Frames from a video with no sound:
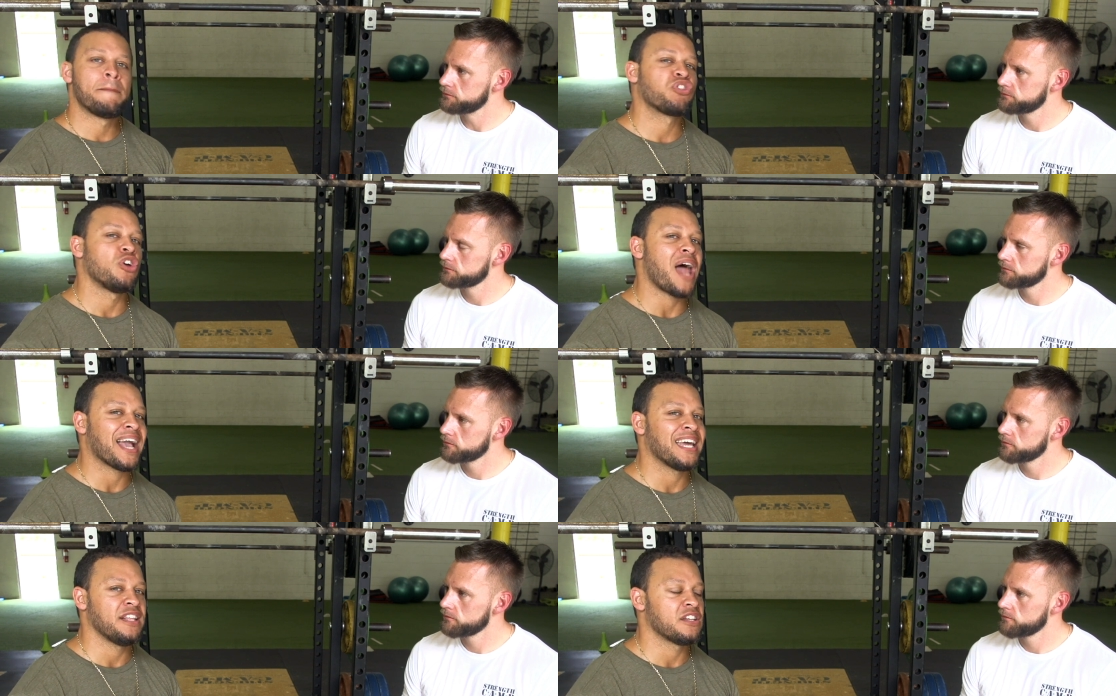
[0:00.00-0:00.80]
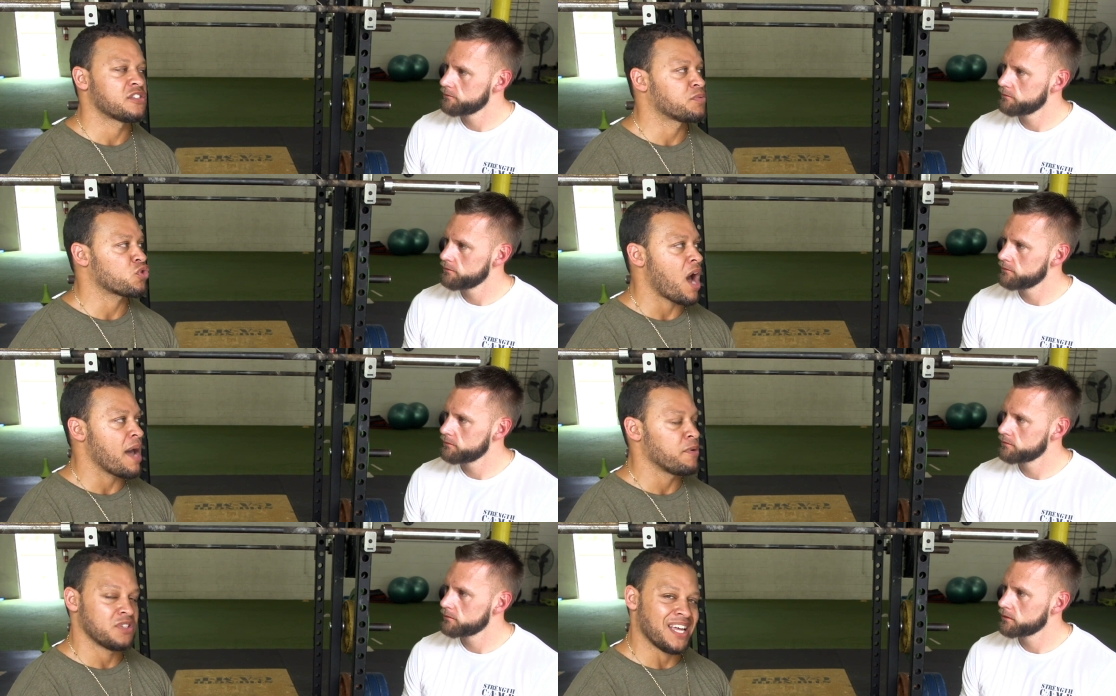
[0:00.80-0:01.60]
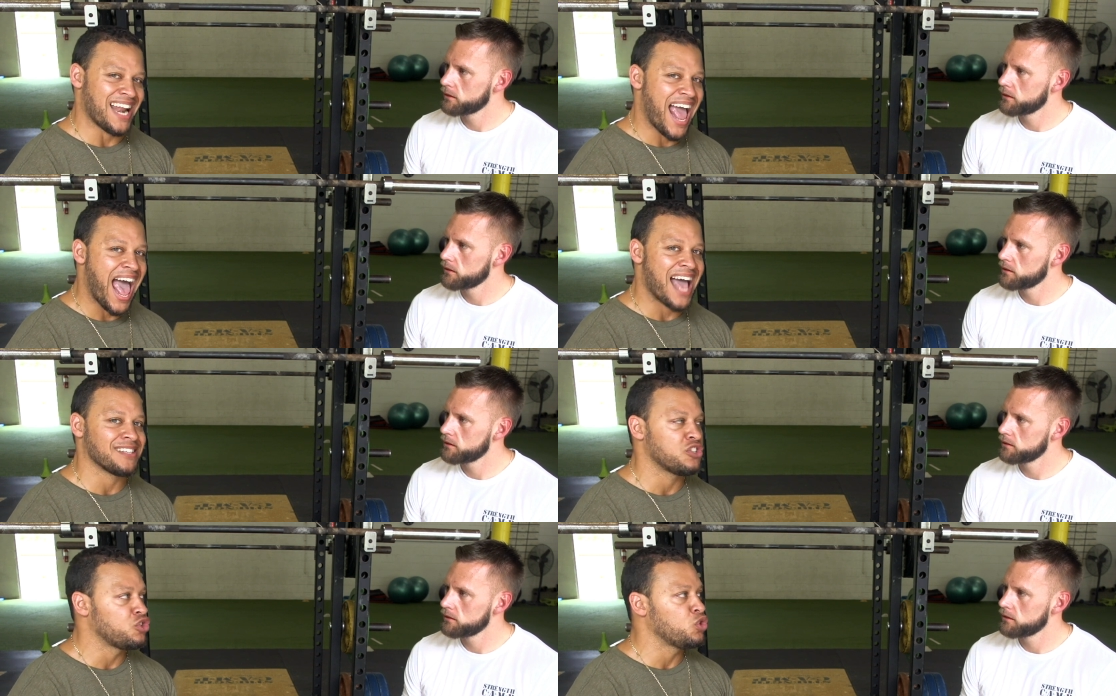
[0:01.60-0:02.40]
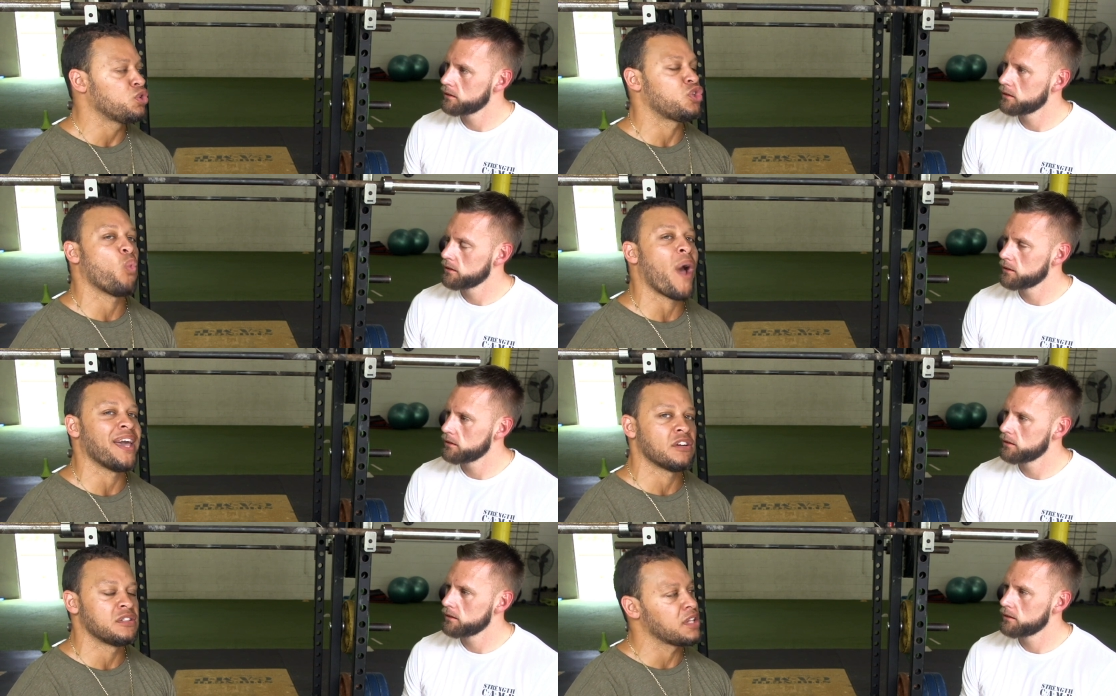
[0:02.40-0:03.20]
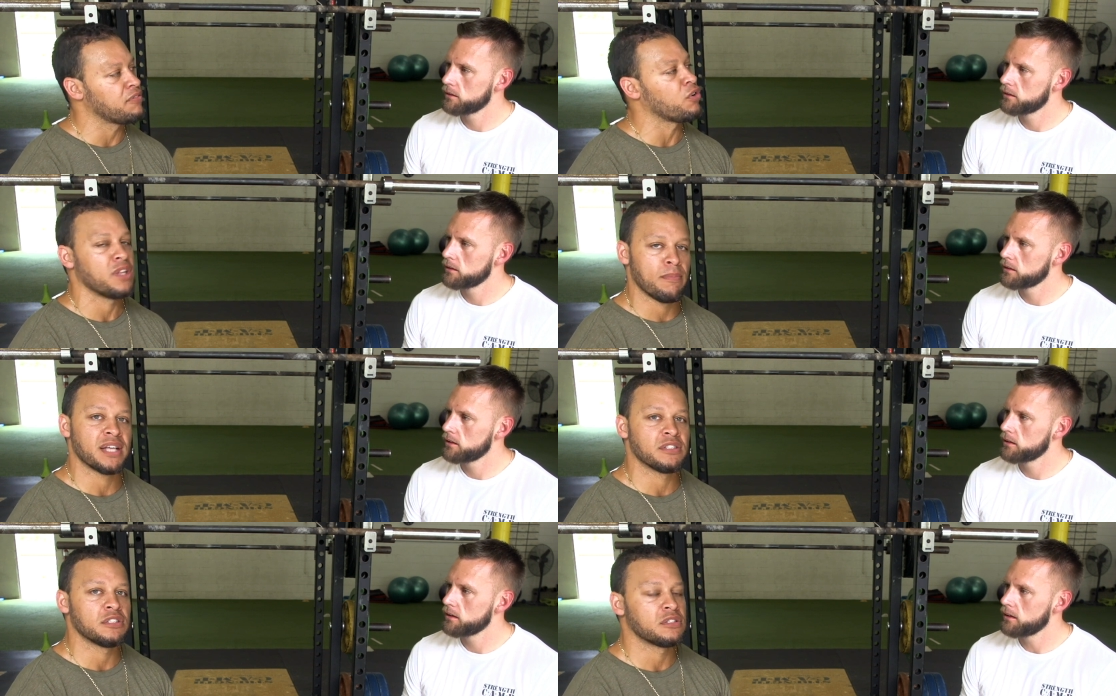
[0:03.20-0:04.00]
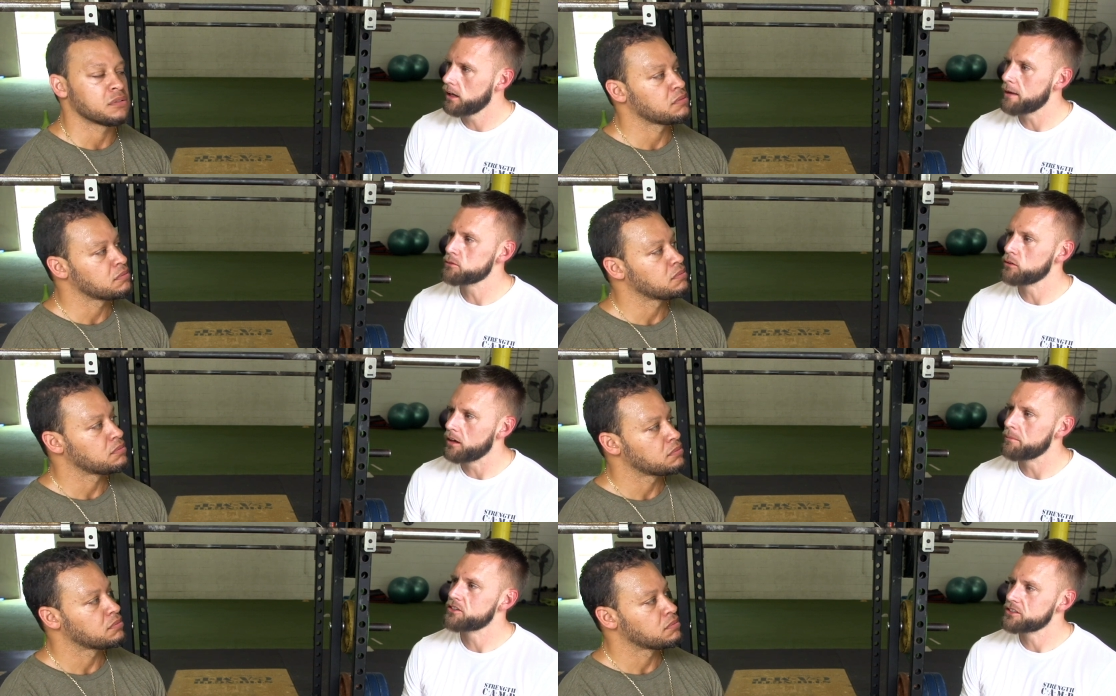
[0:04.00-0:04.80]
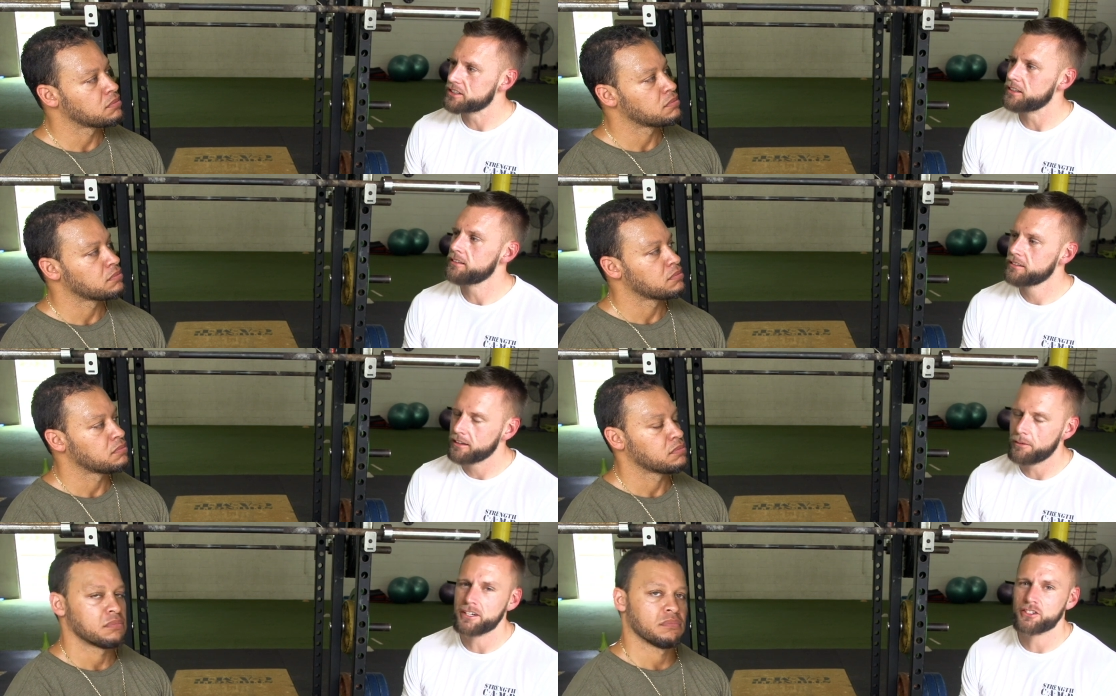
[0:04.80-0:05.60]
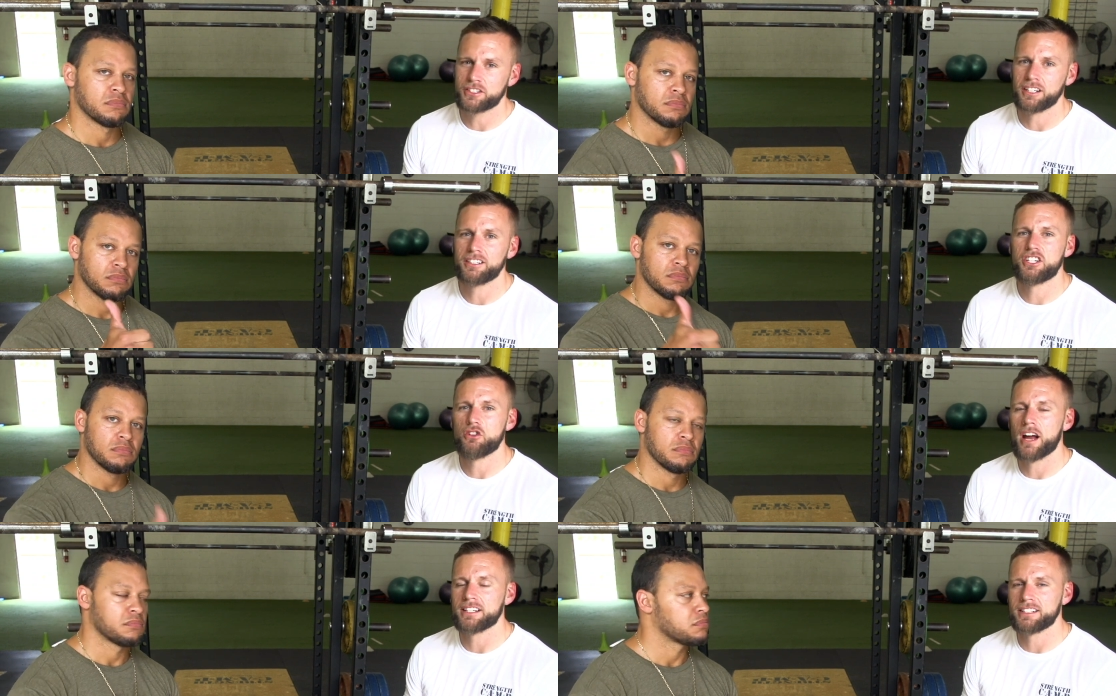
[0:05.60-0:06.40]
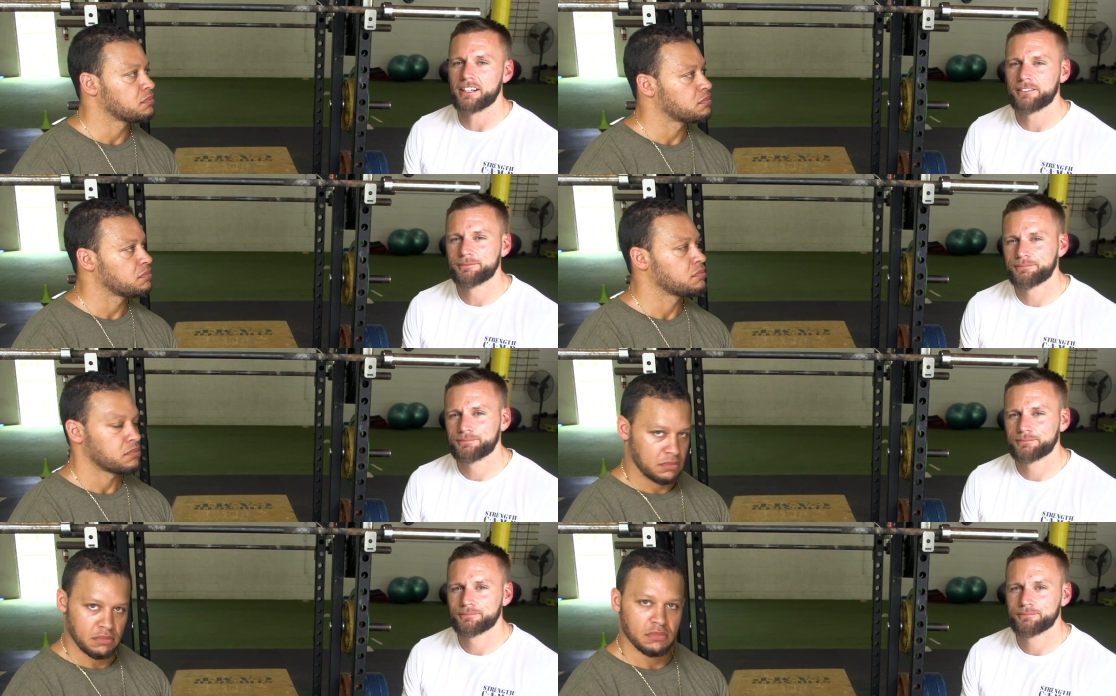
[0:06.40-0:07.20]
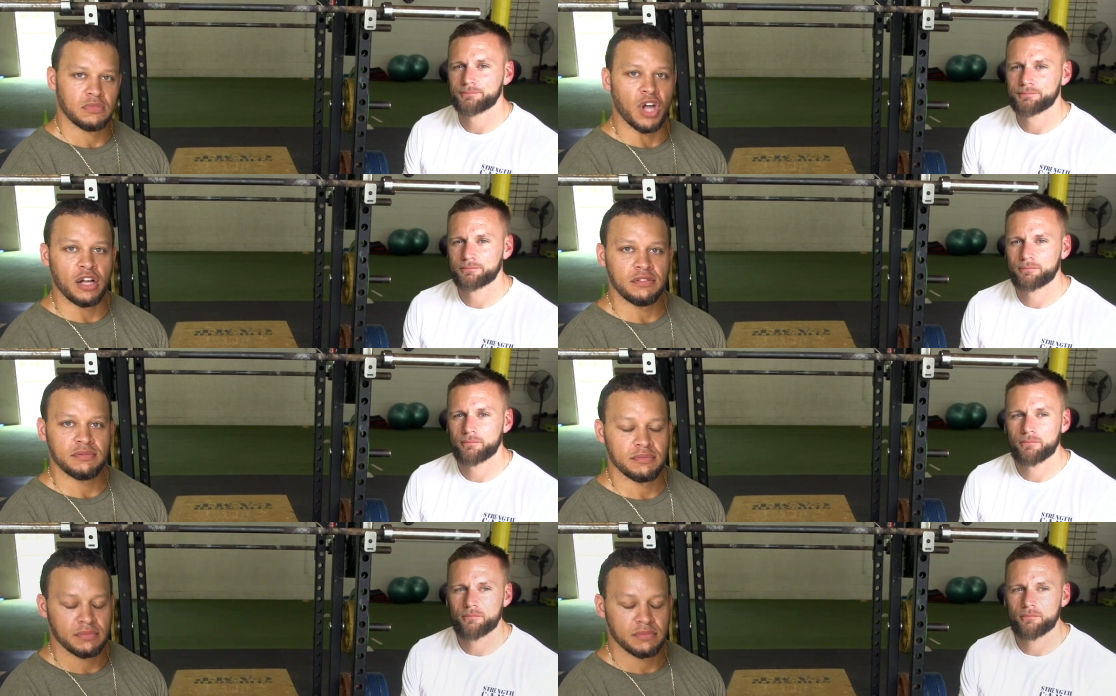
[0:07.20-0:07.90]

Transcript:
Speaker 1: but they're not getting the subscribers, and it has to do with the way they're delivering their message. Absolutely, I'm interested. I'm
Speaker 2: interested. See you guys there. Done.